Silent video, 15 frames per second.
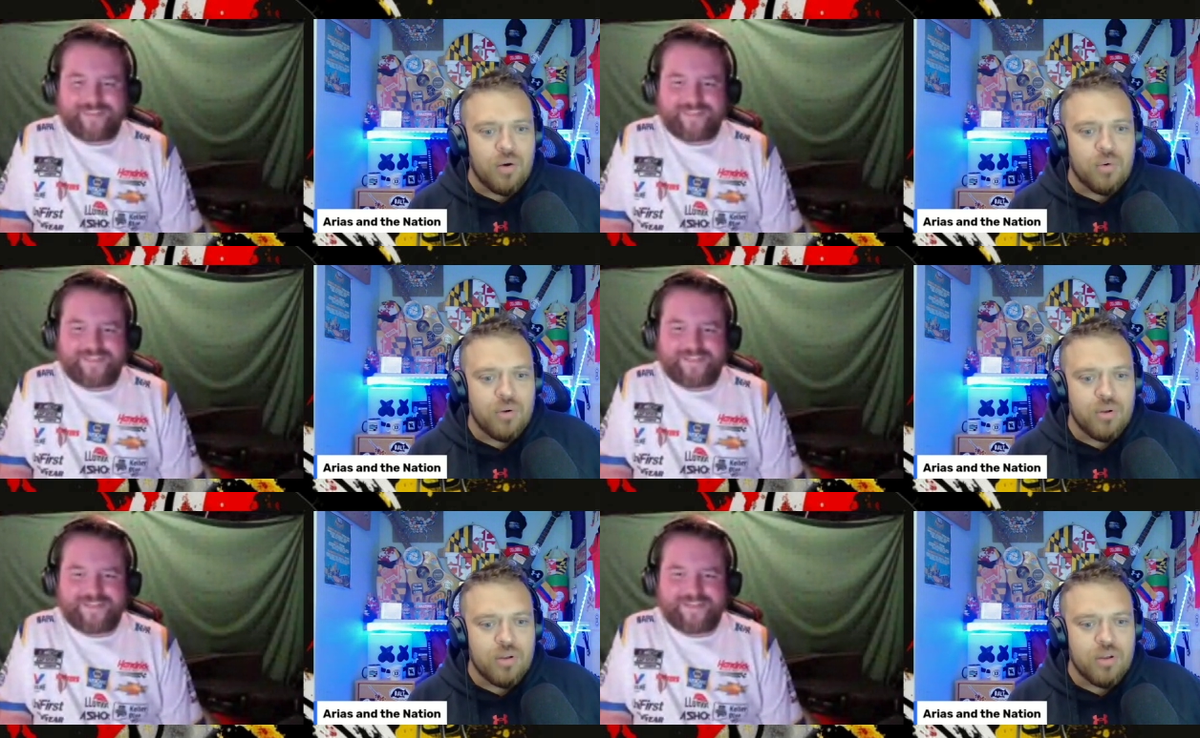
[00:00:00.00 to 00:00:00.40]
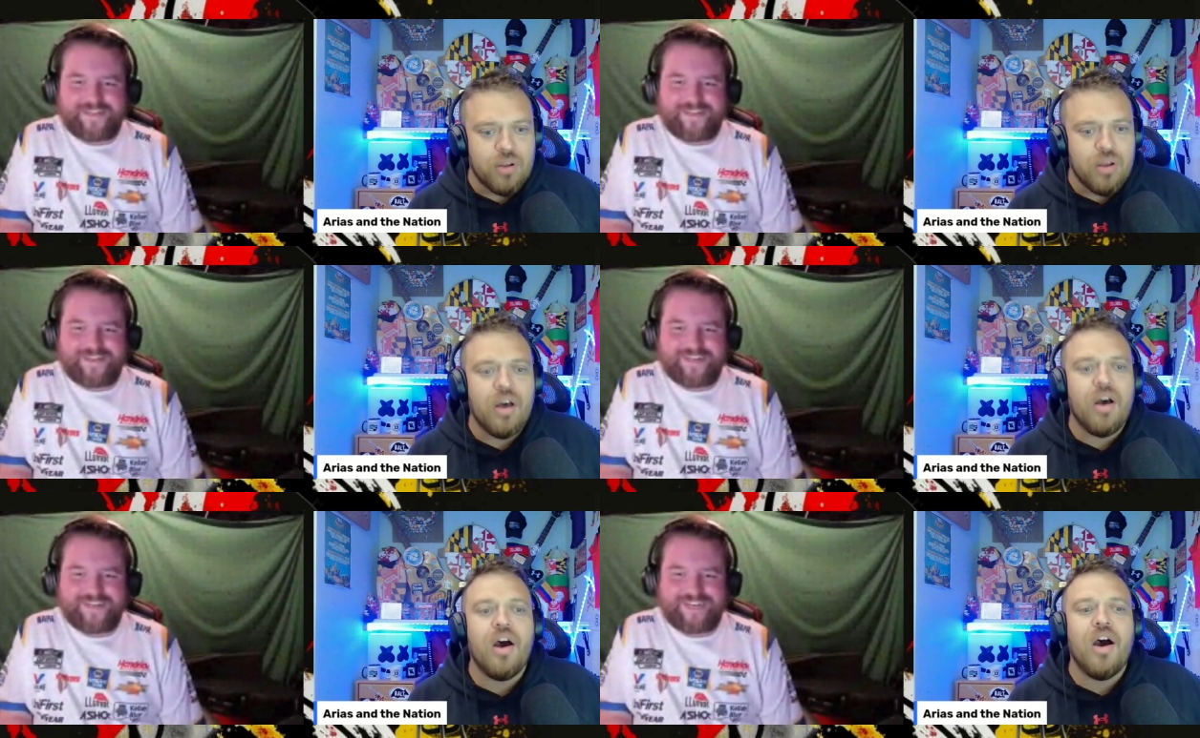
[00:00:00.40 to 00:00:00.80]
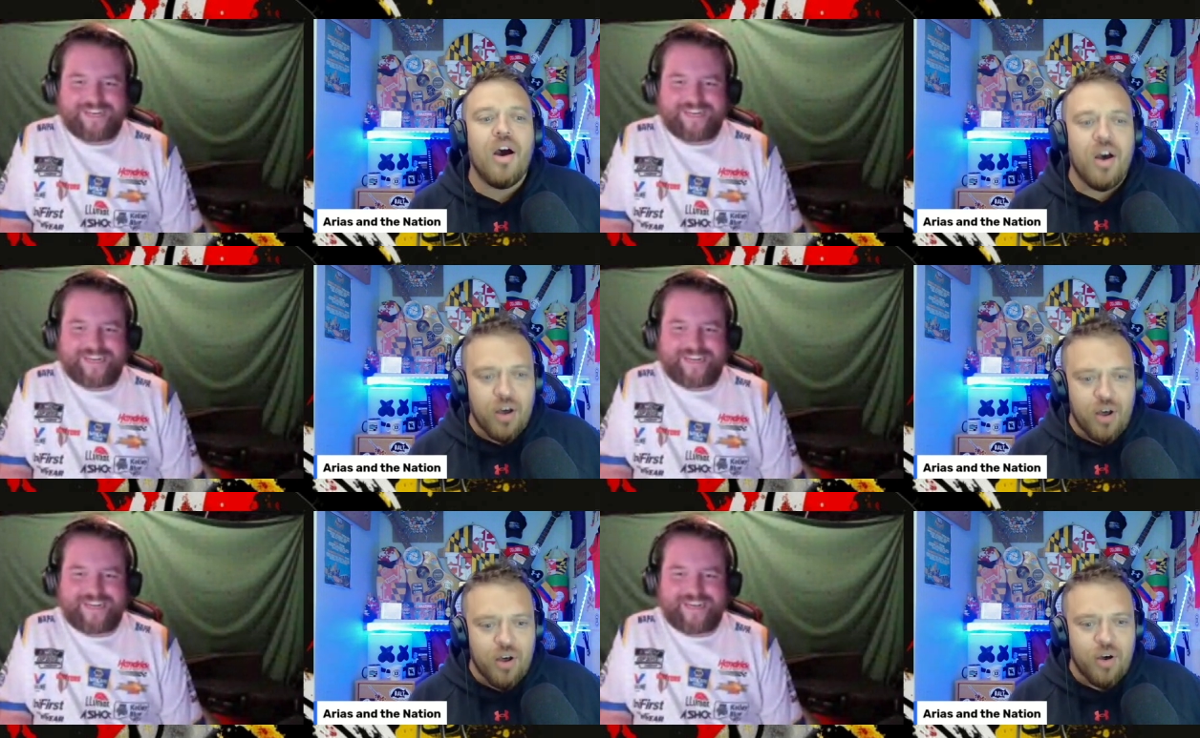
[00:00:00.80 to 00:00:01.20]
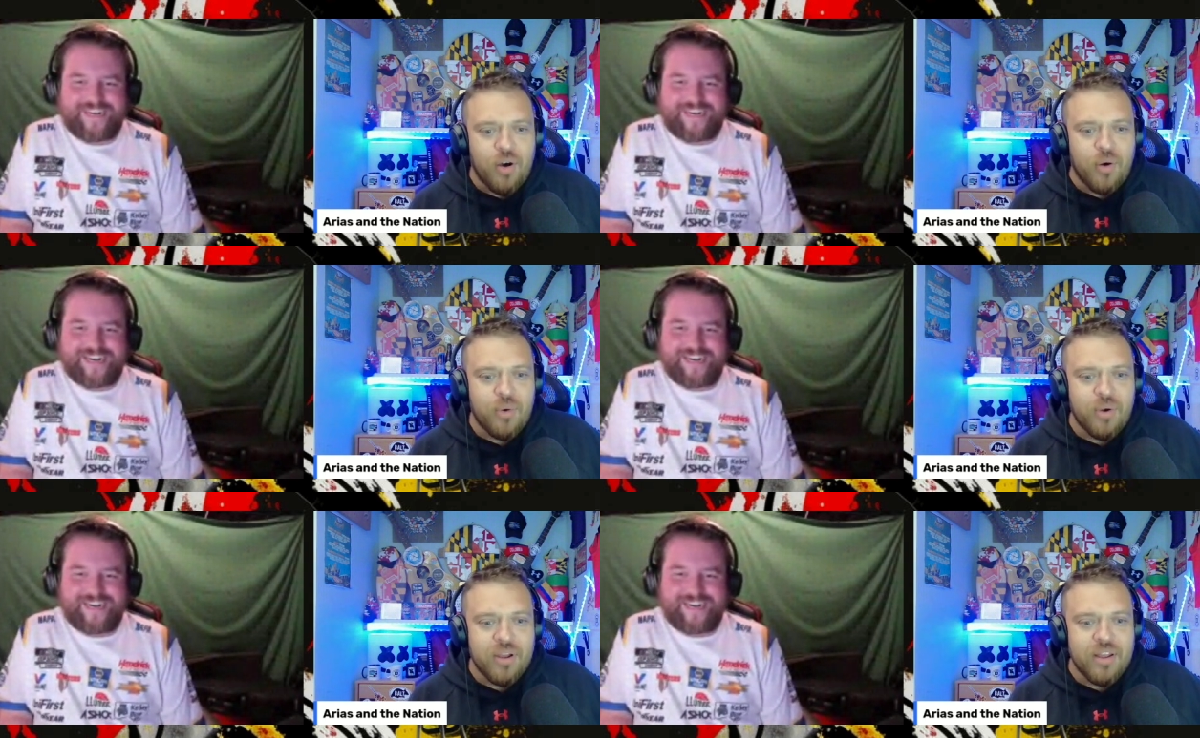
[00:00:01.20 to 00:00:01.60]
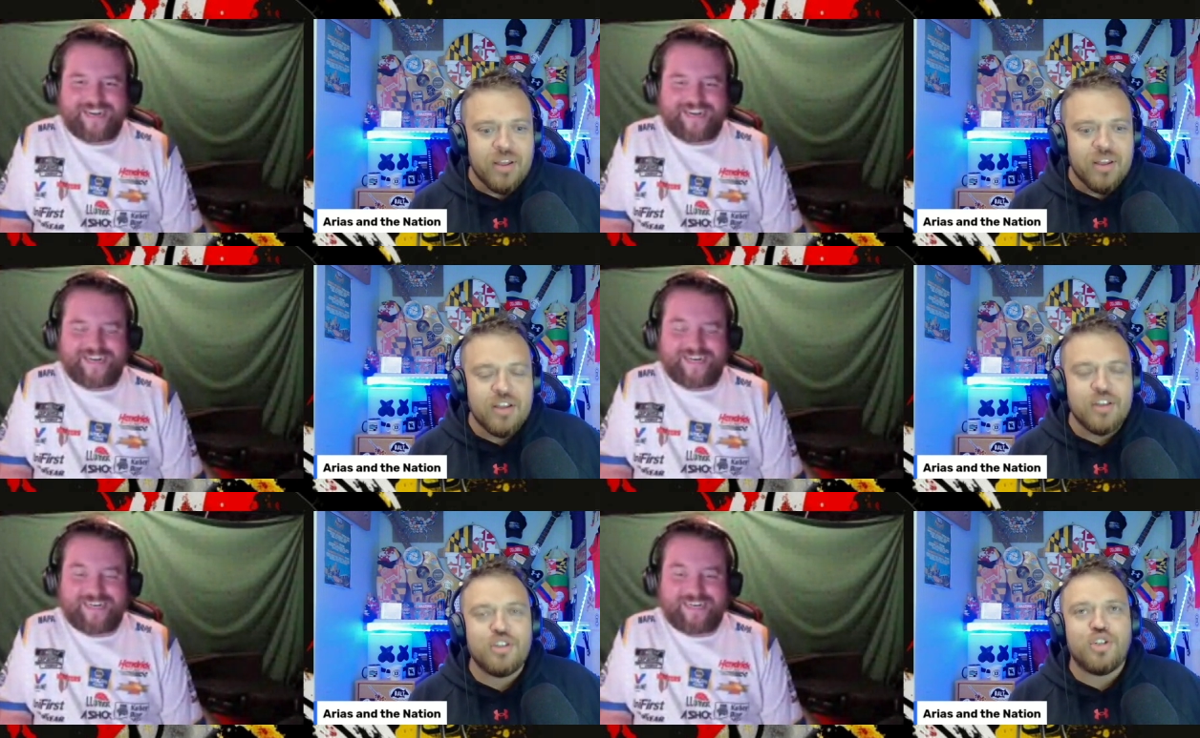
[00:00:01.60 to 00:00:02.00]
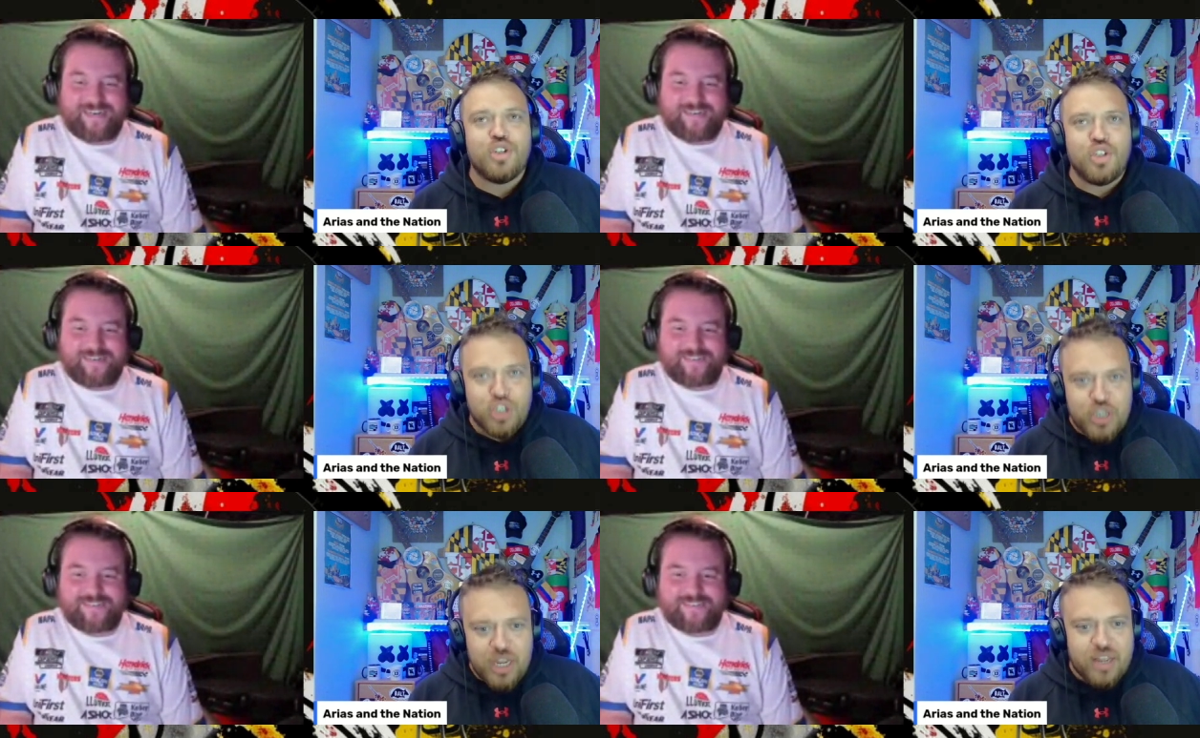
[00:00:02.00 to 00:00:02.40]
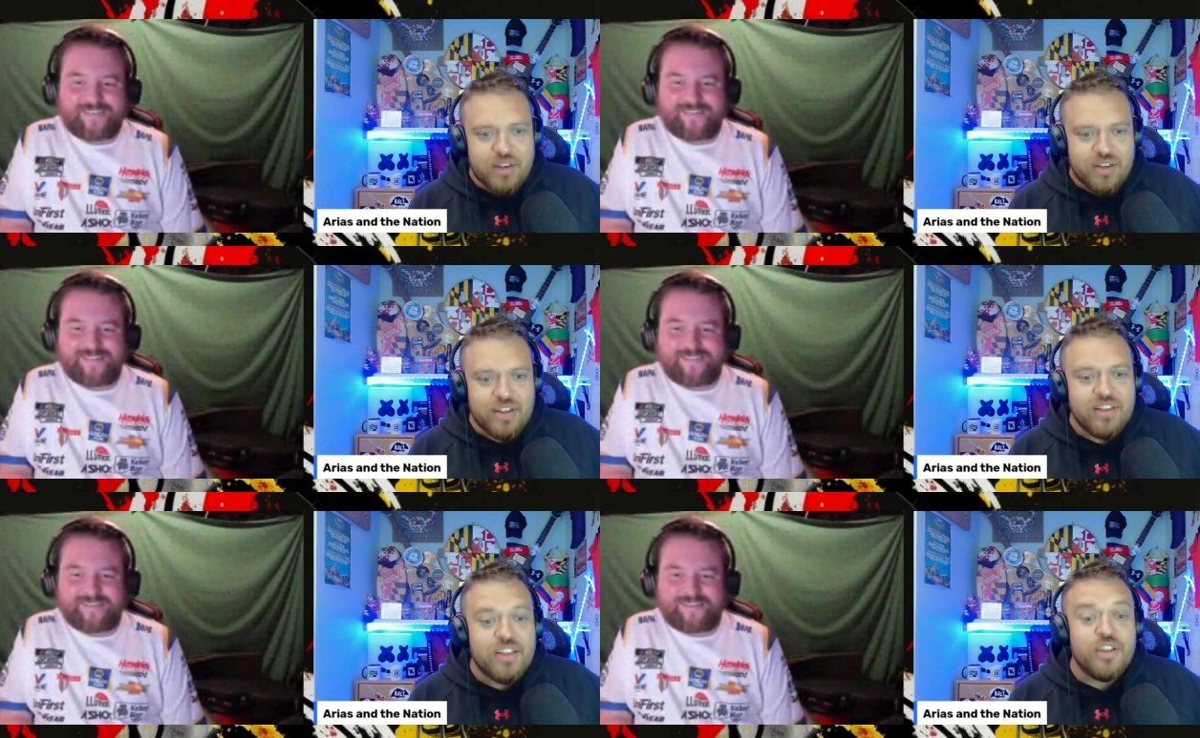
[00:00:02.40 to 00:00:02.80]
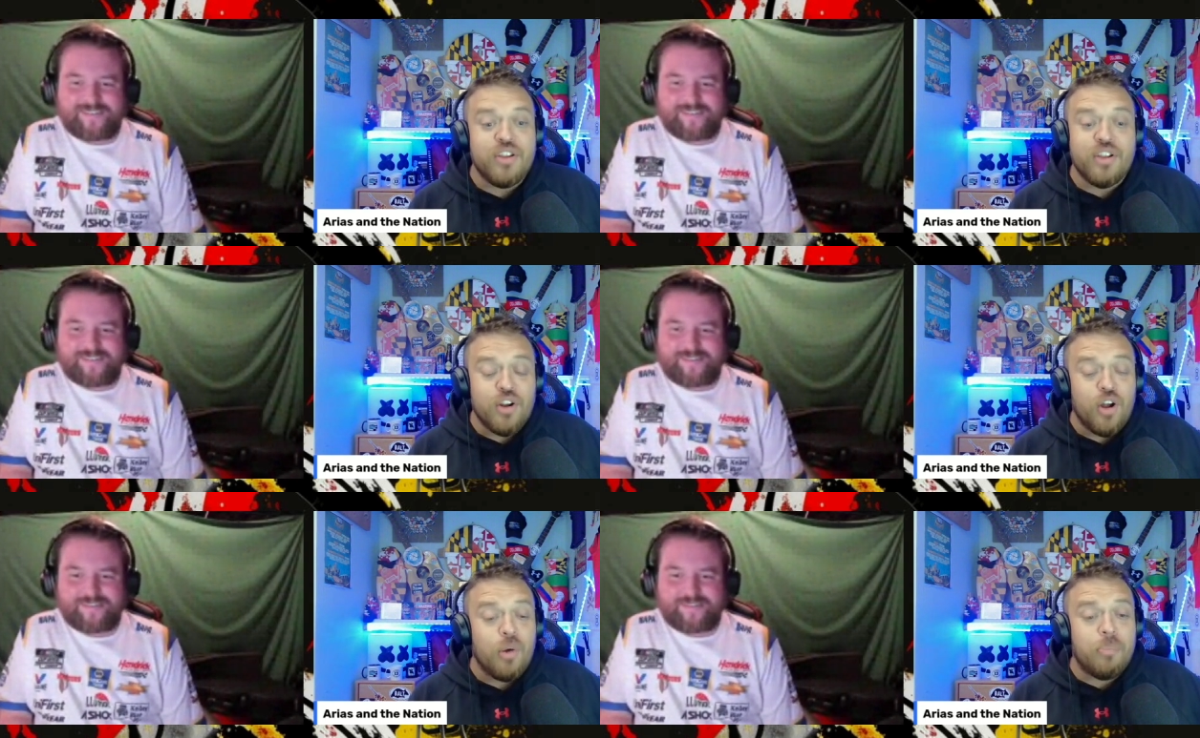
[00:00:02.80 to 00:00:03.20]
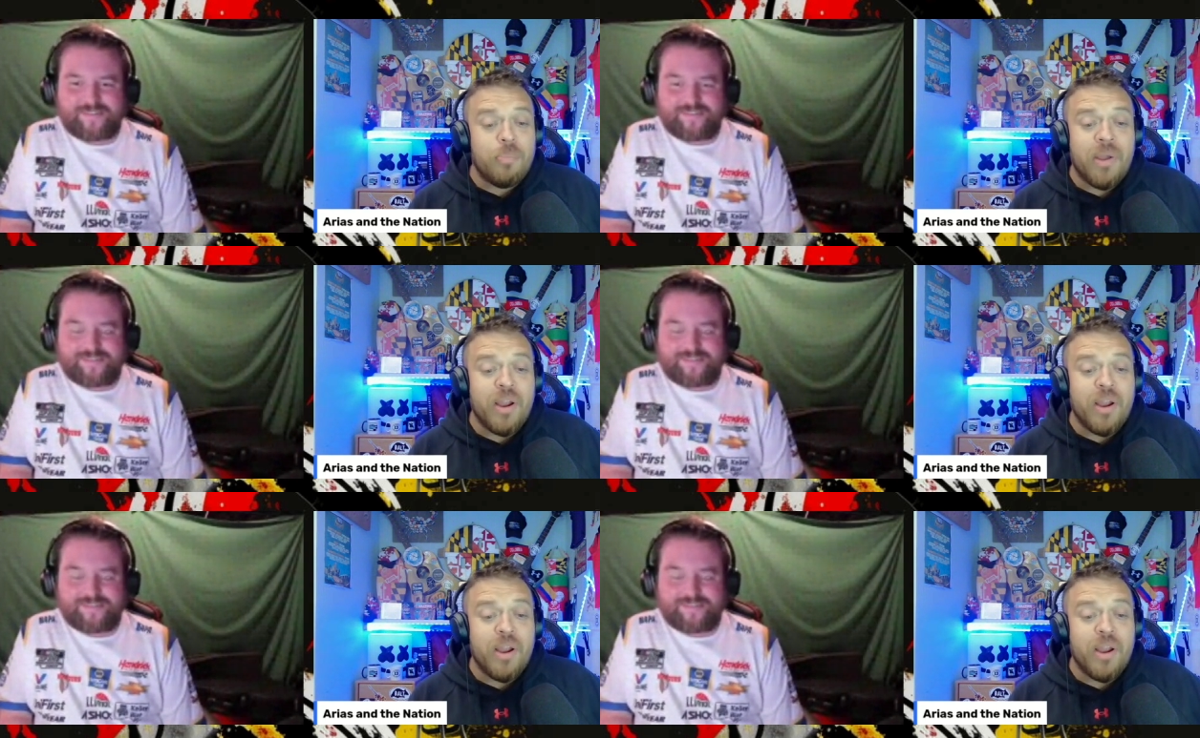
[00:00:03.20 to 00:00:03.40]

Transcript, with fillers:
Speaker 1: oh, uh oh, shit, and then you get all